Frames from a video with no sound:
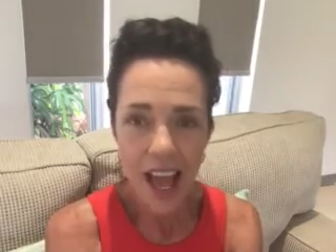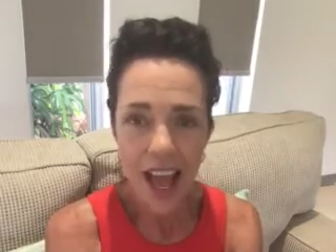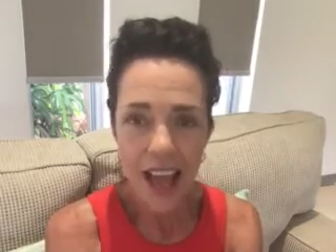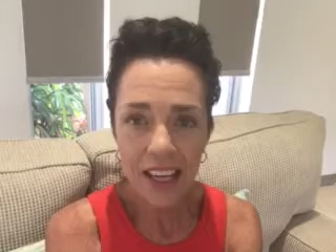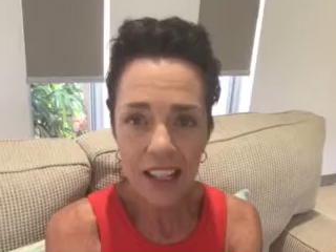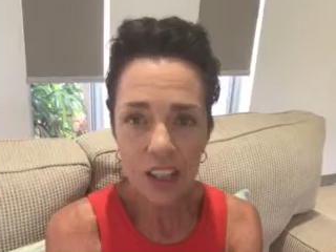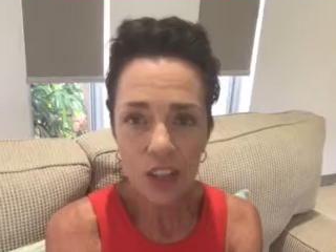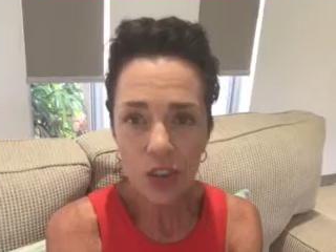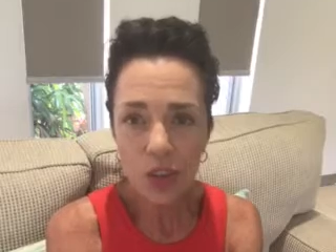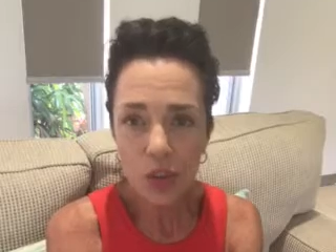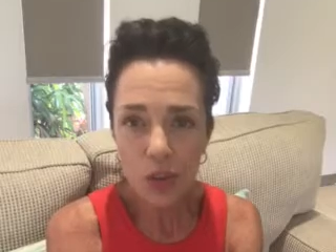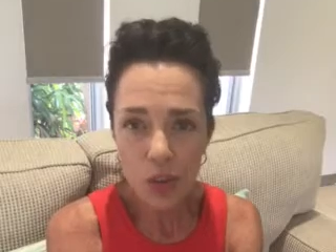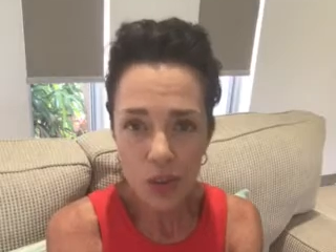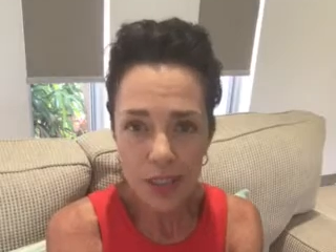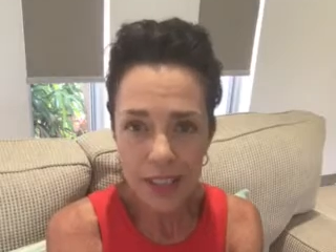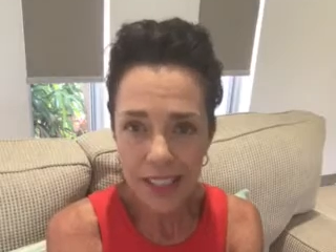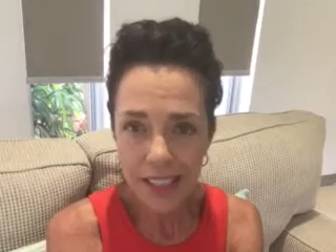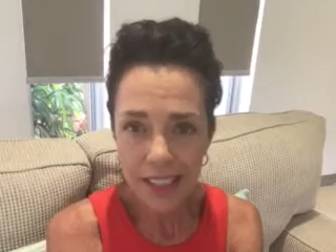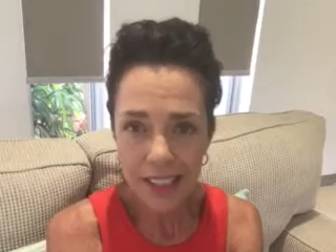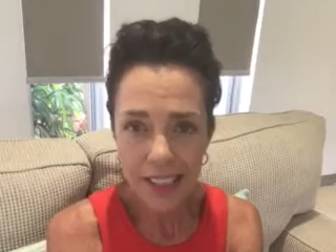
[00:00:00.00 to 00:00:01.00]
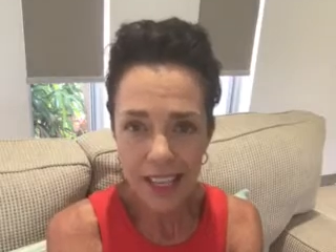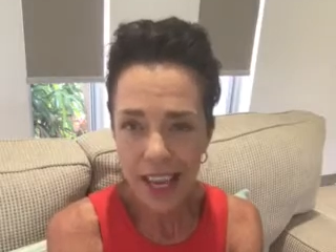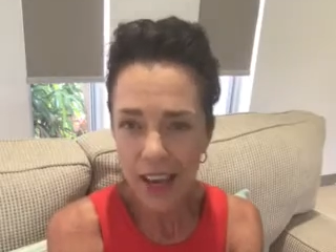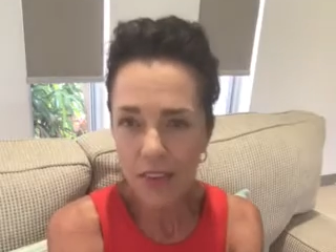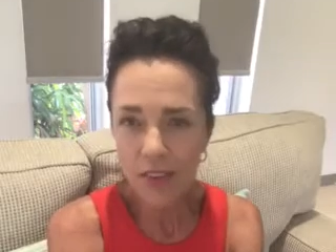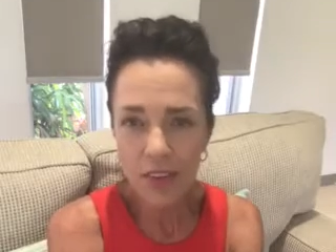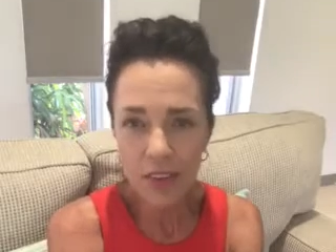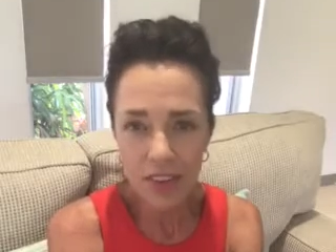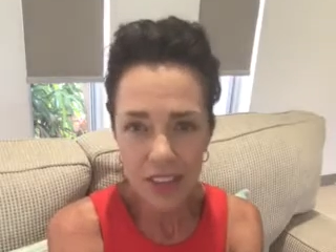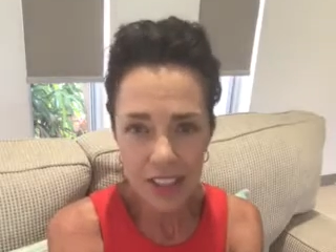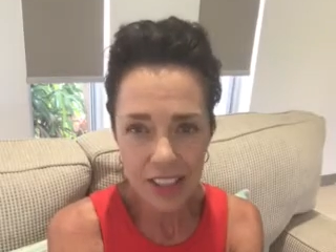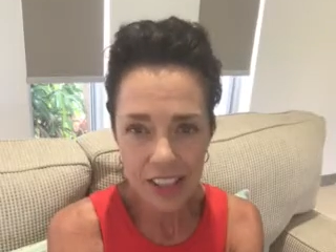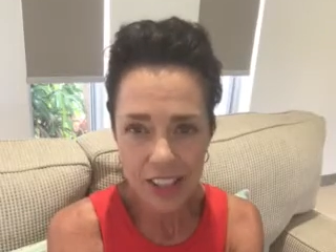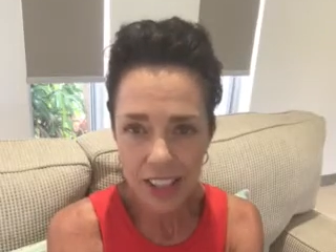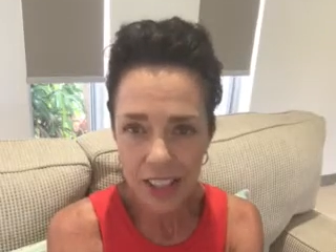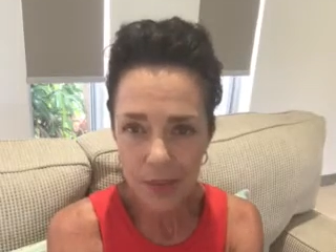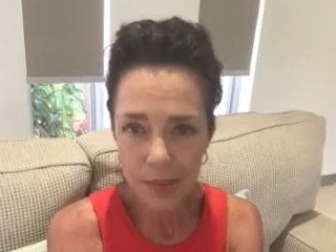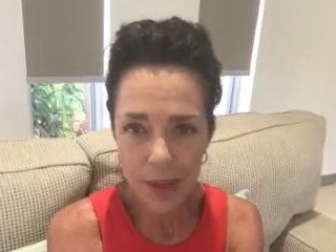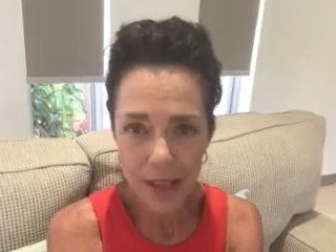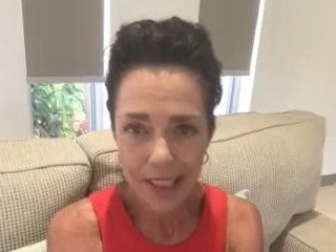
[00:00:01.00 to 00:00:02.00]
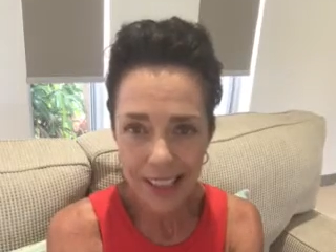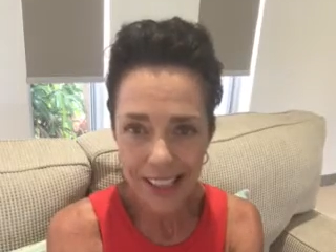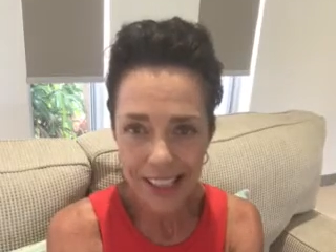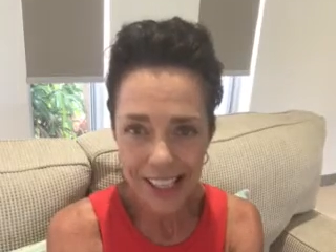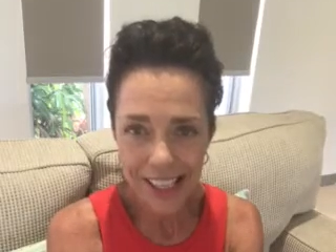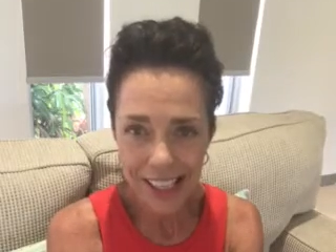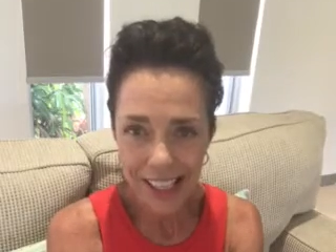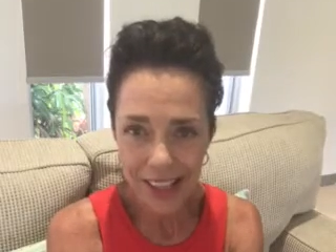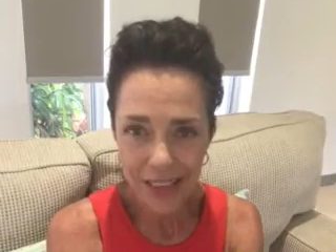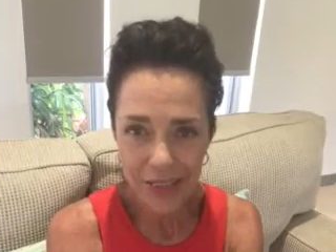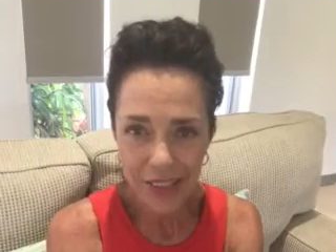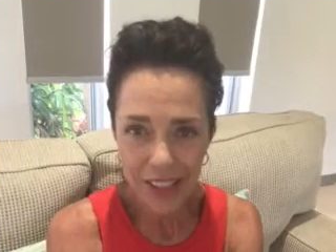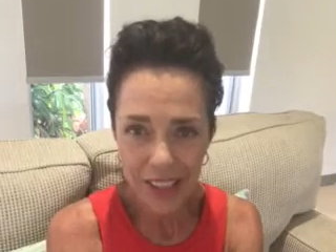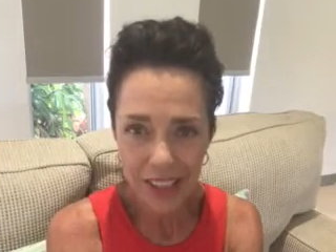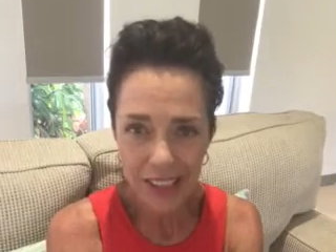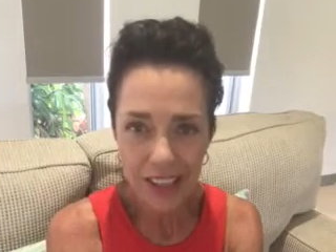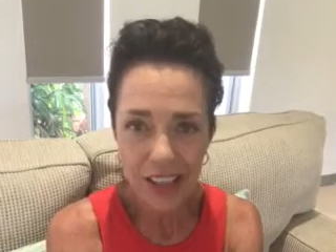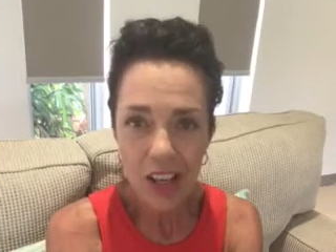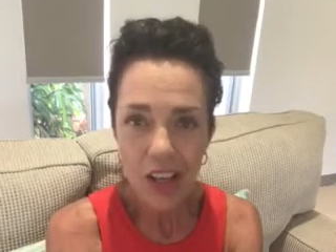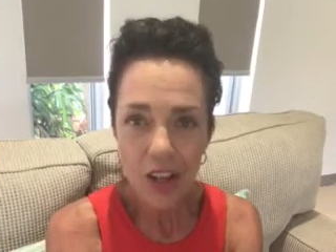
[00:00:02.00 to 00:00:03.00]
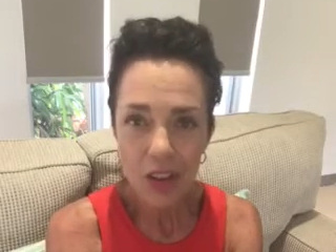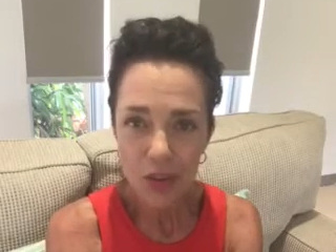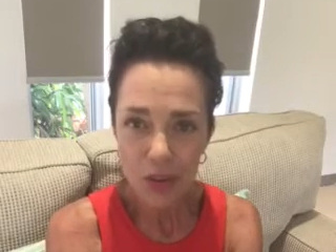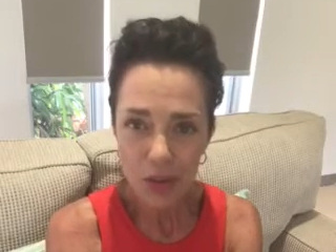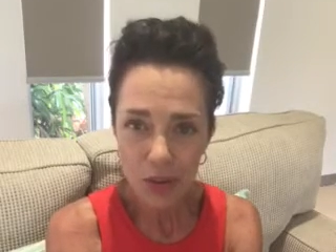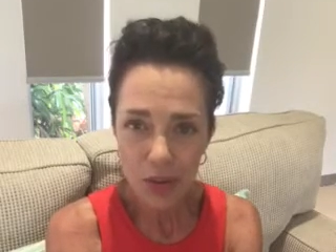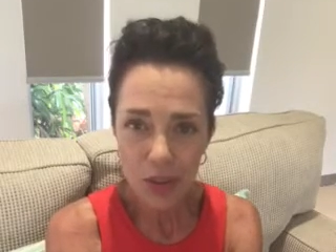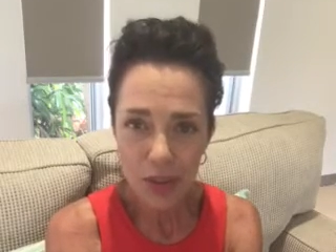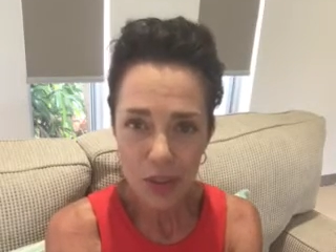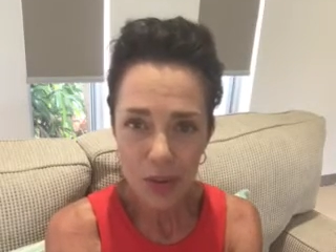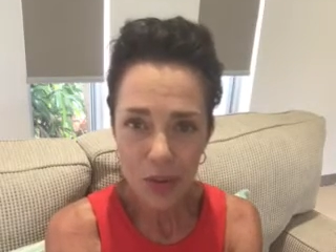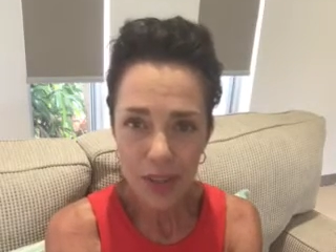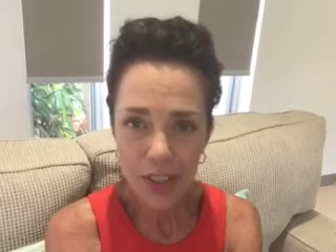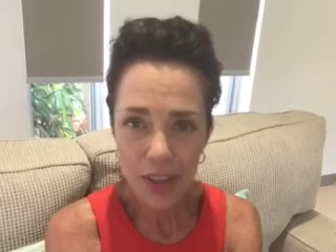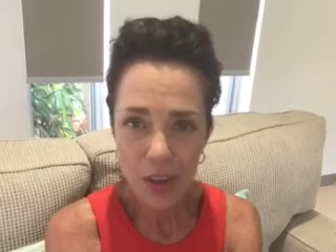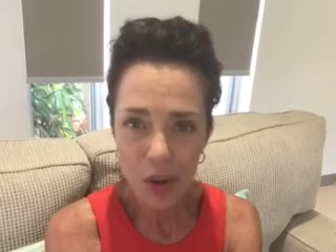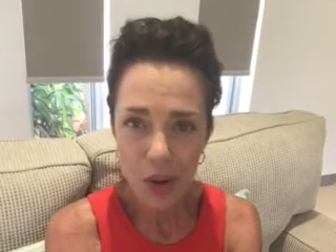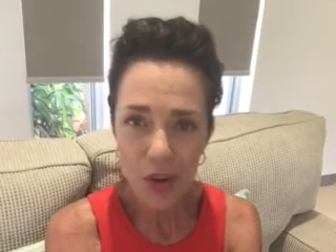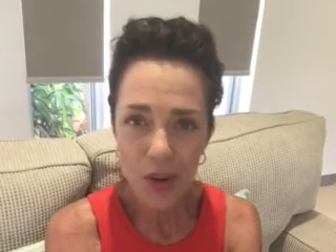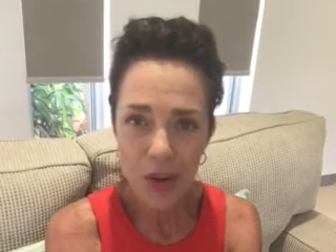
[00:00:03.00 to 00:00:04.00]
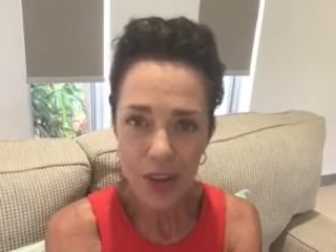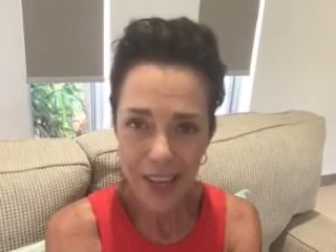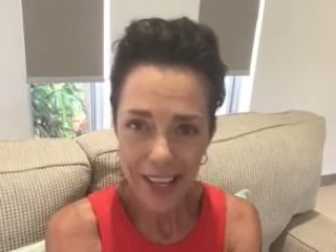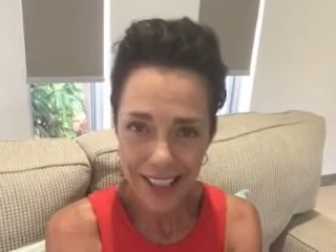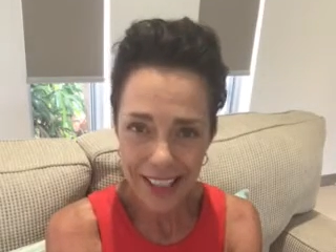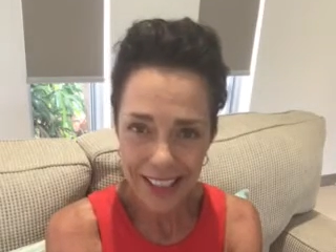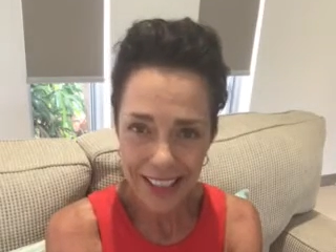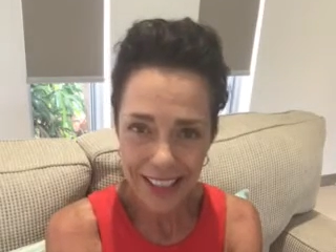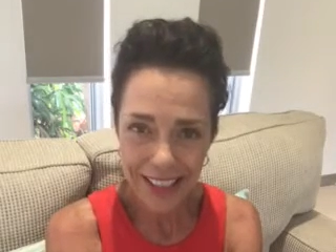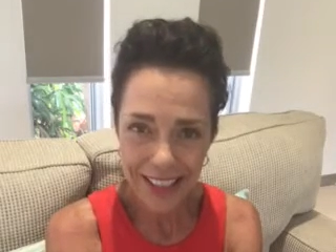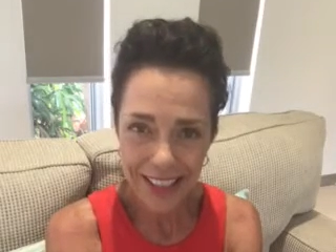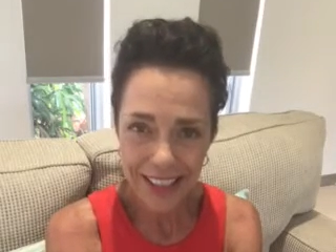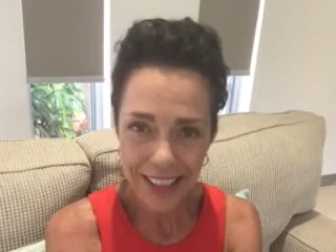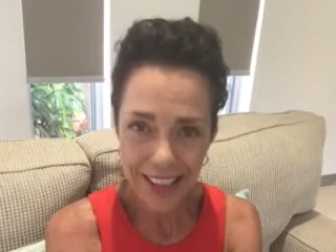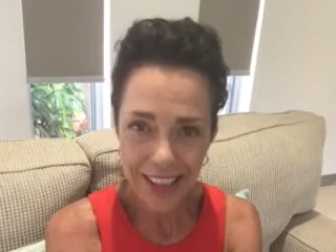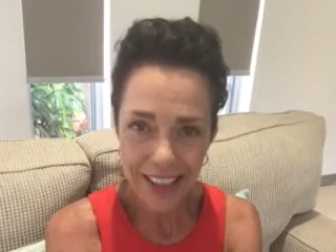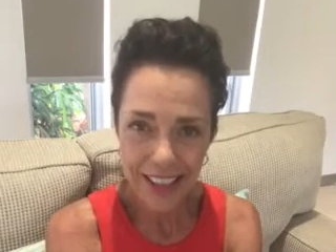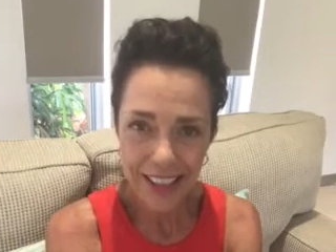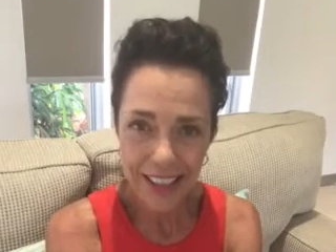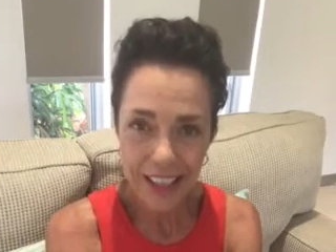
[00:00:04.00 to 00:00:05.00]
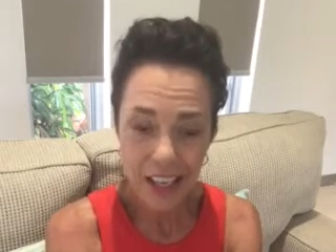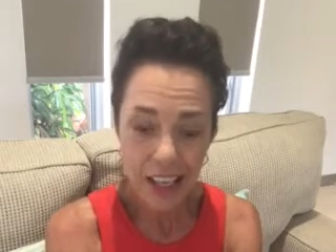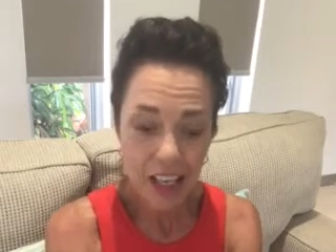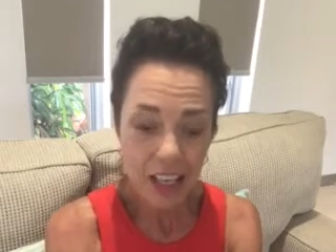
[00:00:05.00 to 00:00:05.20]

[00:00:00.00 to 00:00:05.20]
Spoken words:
and losing everything she'd been achieving through doing her exercise